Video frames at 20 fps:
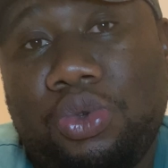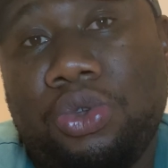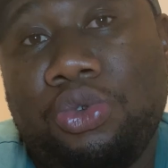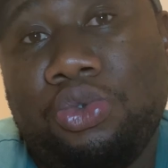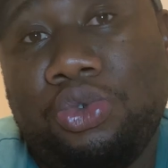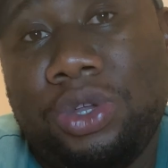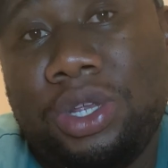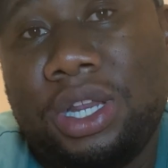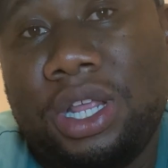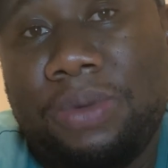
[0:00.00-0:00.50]

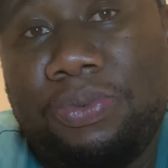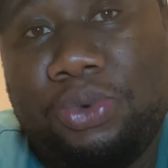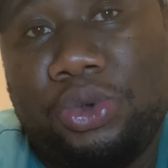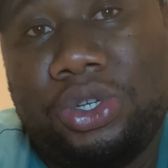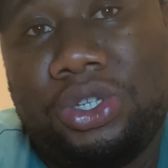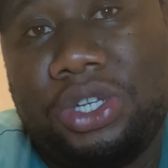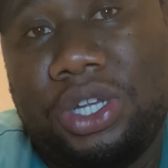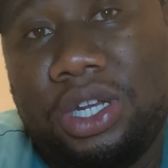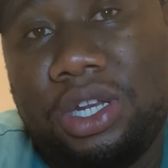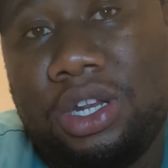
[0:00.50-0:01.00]
really
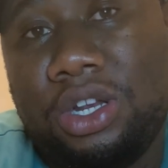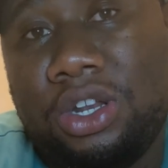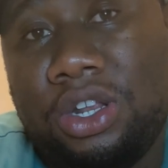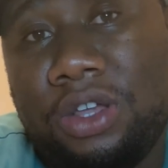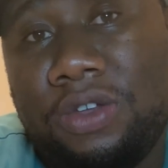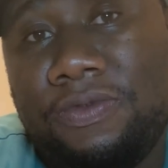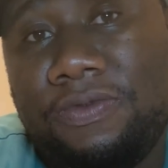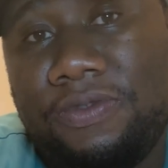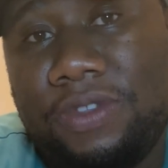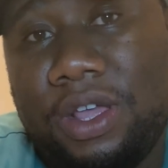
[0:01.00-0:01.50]
appreciate the
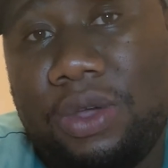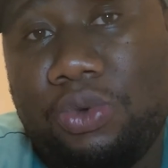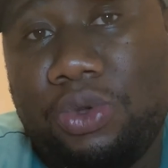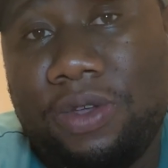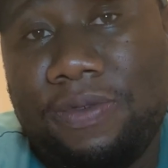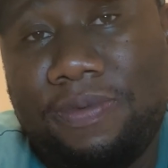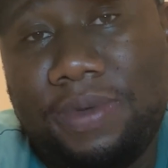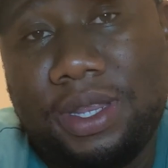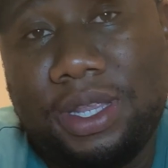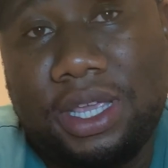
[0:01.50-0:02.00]
love that
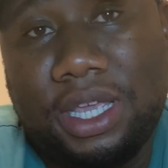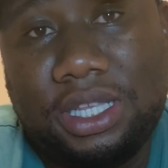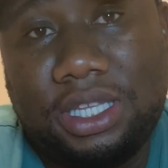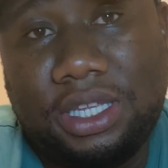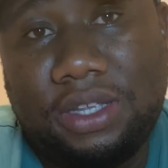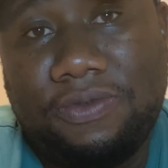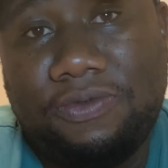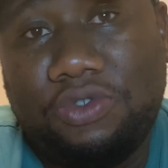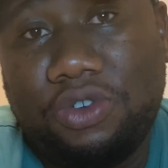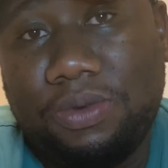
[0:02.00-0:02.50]
we've been
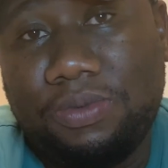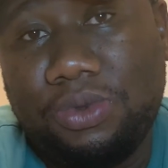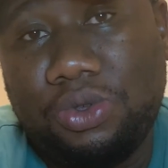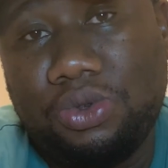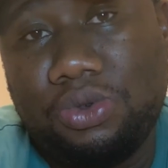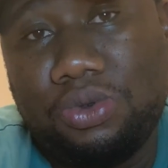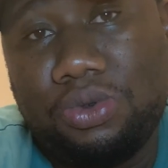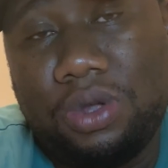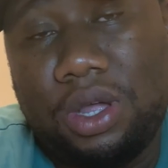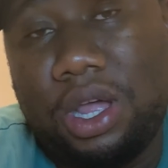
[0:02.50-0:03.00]
getting from
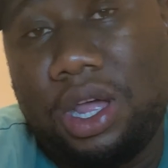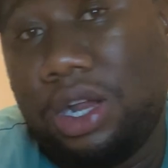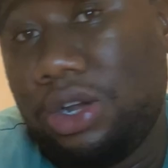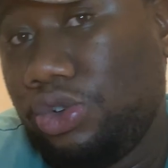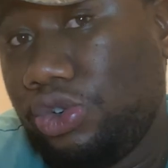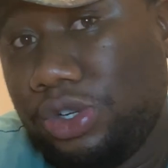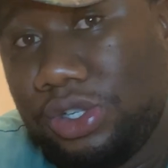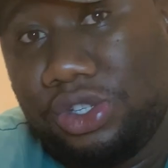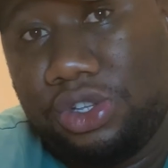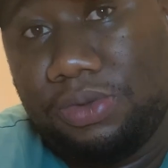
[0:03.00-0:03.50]
you, all
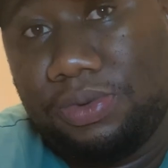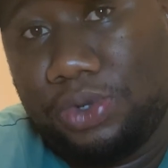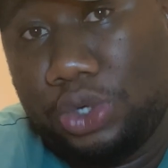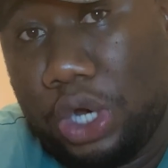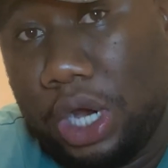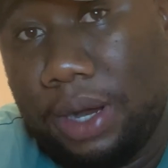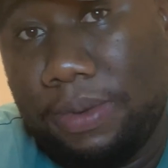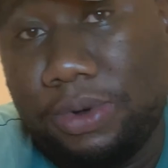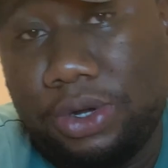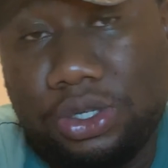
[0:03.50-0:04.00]
our
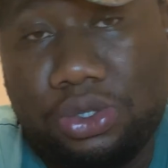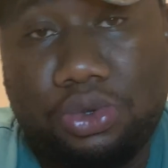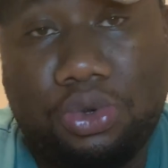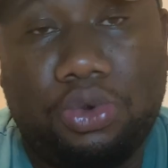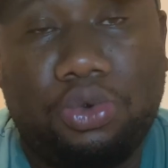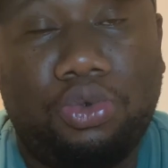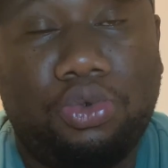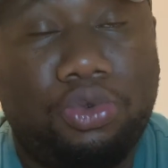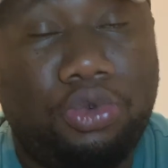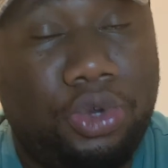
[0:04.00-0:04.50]
subscribers. We
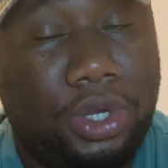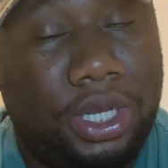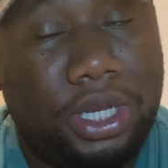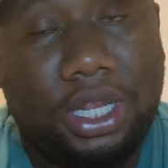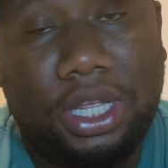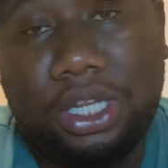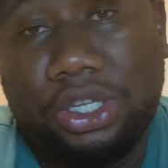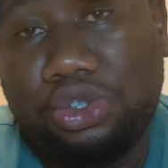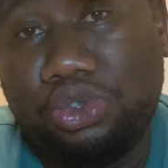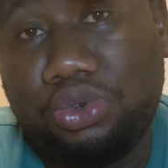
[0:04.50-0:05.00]

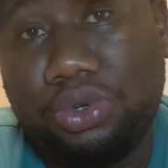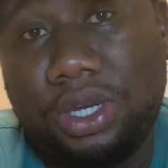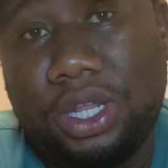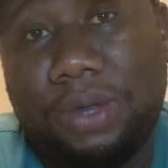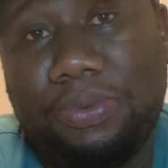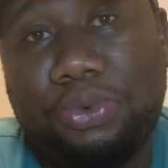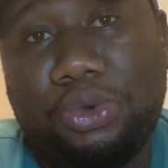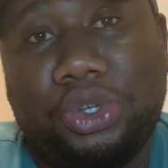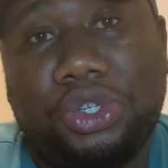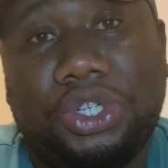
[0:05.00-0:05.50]
really and truly
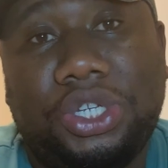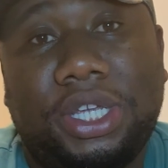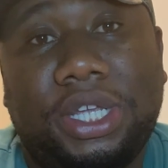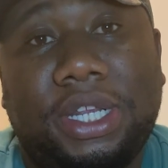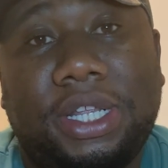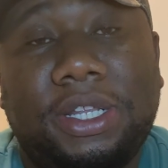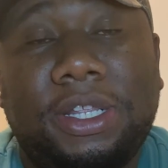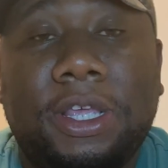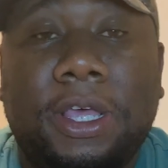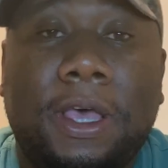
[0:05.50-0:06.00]
appreciate
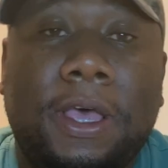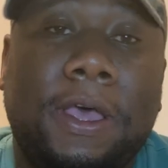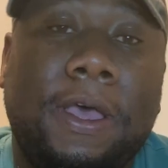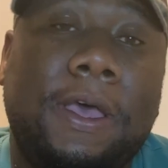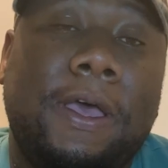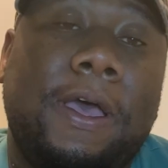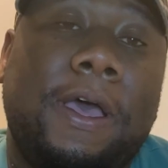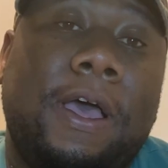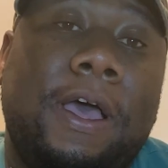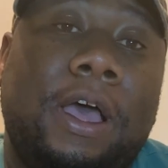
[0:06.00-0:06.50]
it.
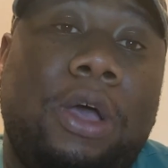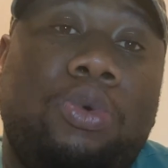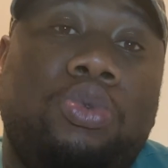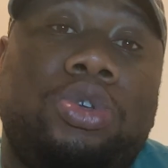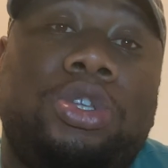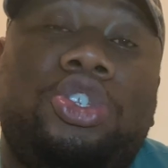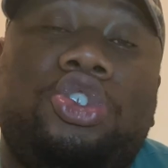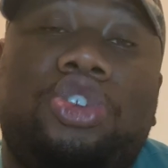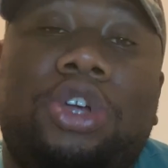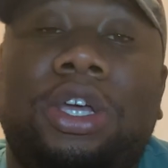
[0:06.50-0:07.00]

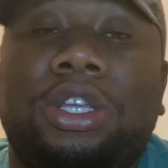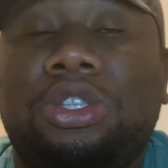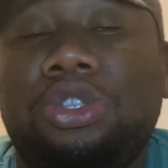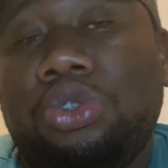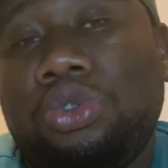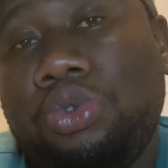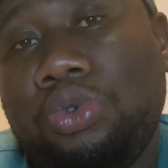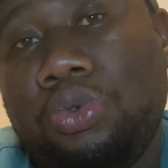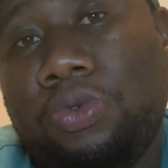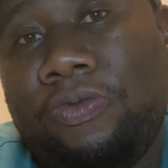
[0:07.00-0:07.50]
We try to
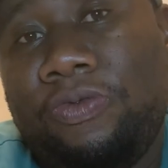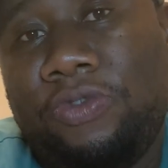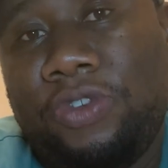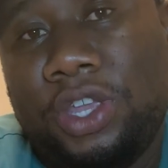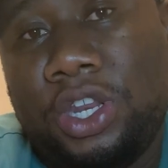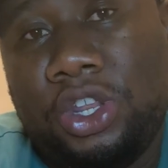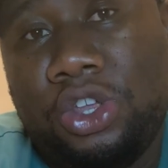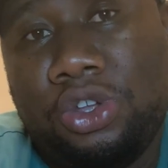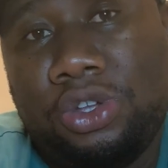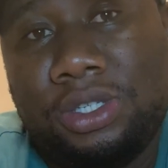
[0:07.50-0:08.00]
do
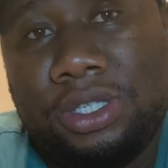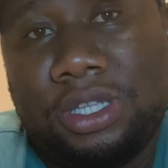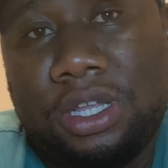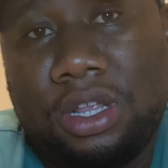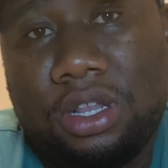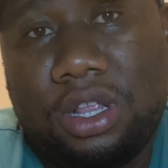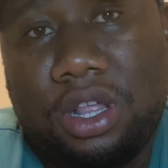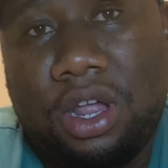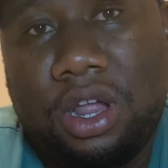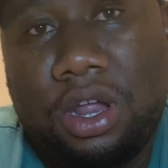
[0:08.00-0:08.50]
videos
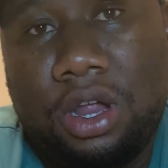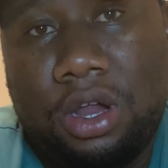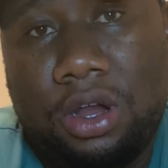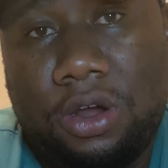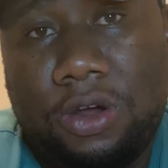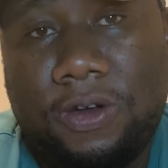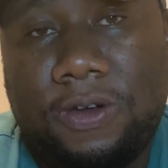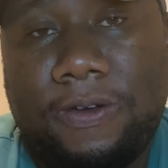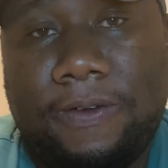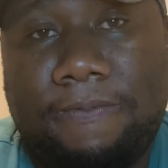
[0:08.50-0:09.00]
that
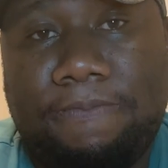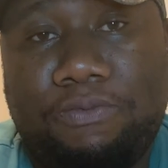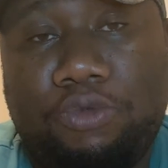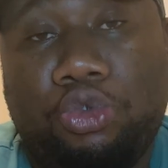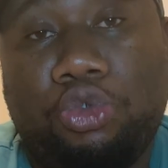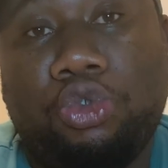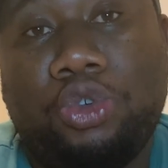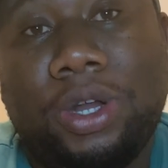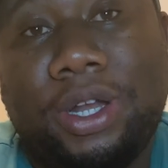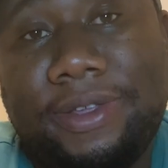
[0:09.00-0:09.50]
are
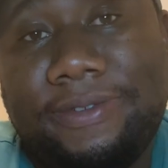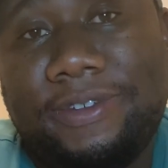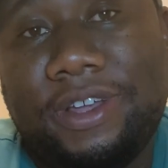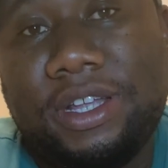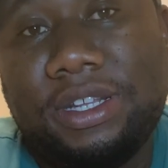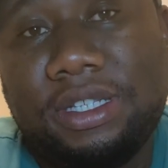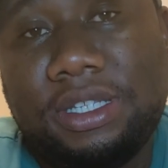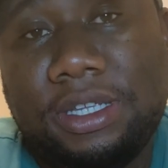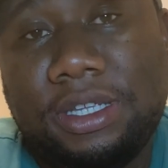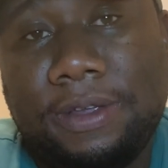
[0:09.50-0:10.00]

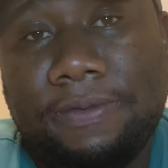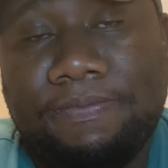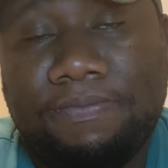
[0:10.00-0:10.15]
relevant.